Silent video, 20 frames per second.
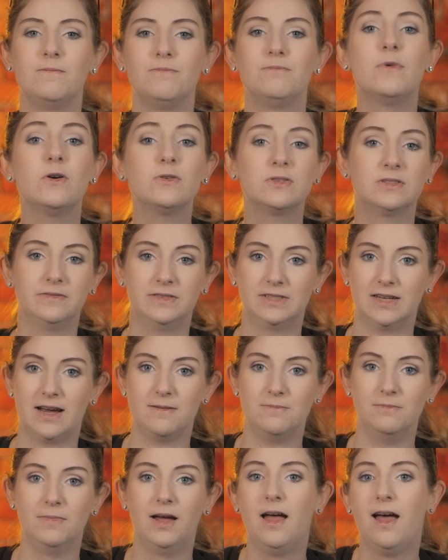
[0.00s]
Most of the
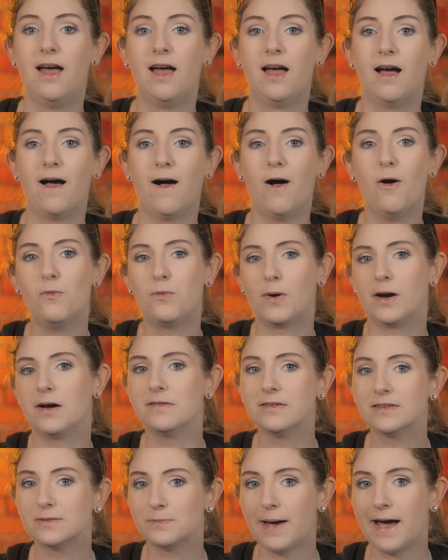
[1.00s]
time. I'll wear
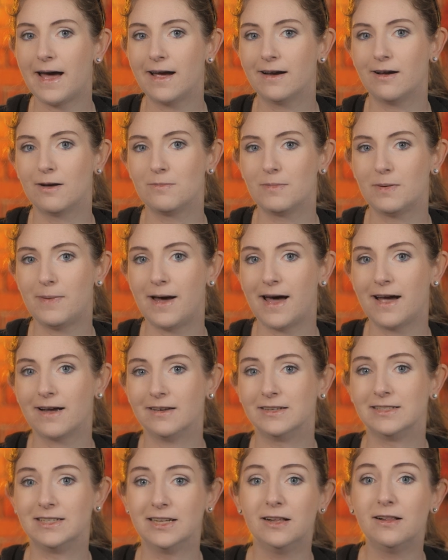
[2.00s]
this bag on my back
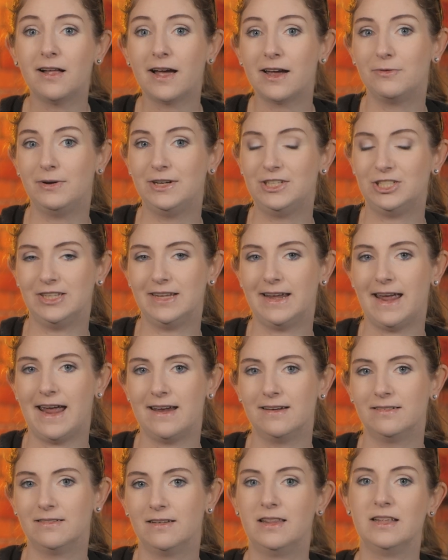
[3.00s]
until I reach the
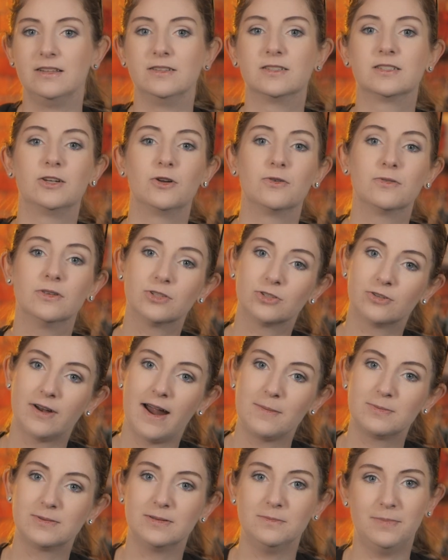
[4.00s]
gate, then stow the
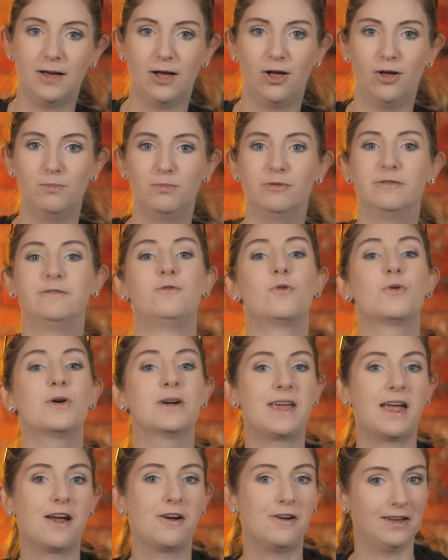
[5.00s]
straps and belt before
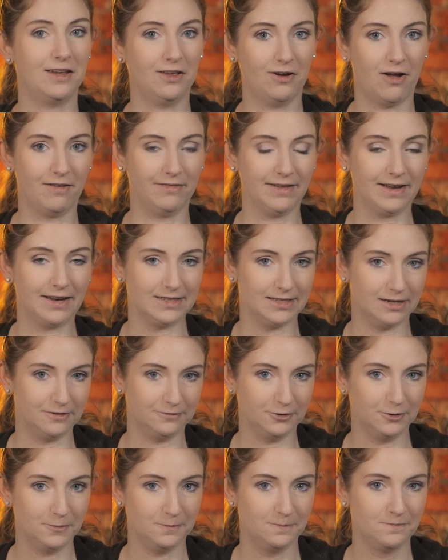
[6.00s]
carrying it on like a
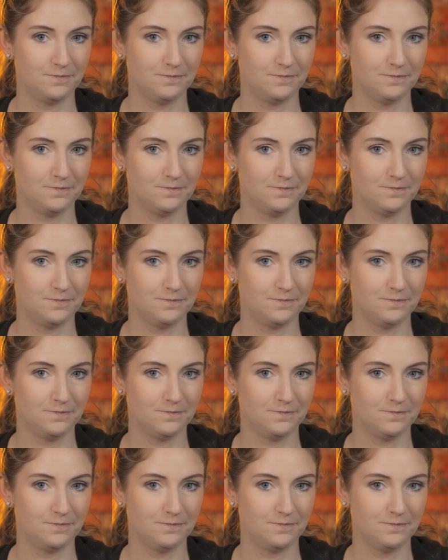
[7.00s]
duffel.